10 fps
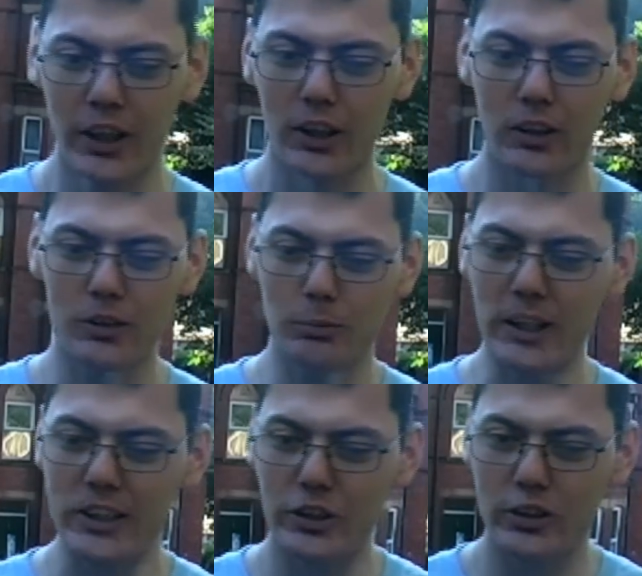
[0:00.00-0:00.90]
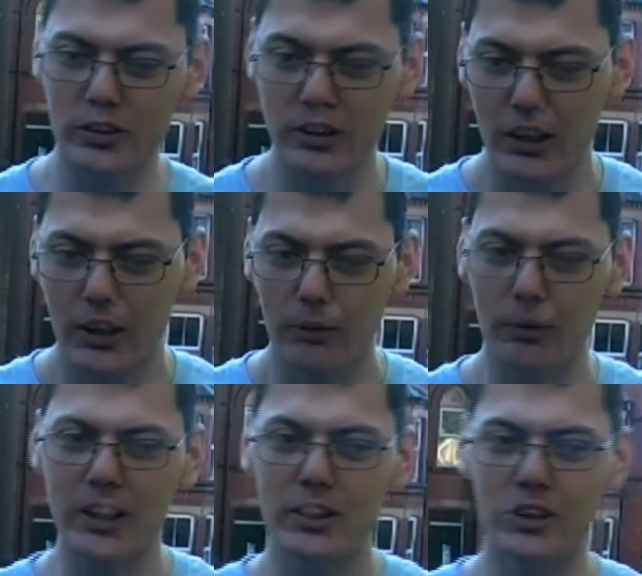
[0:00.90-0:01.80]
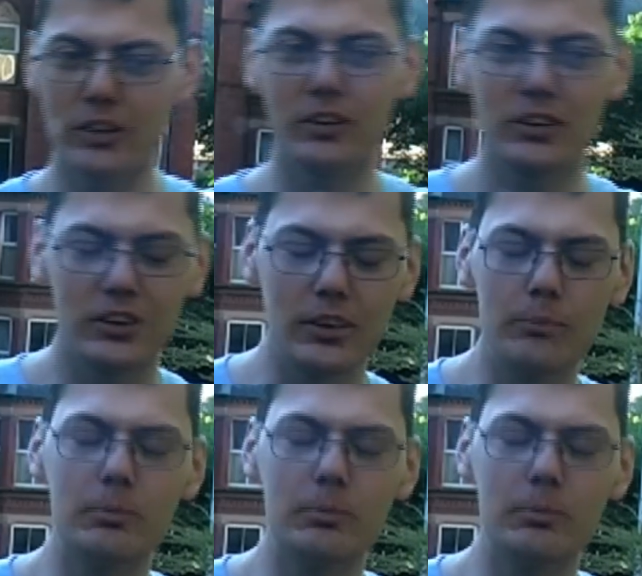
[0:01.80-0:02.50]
Because why should you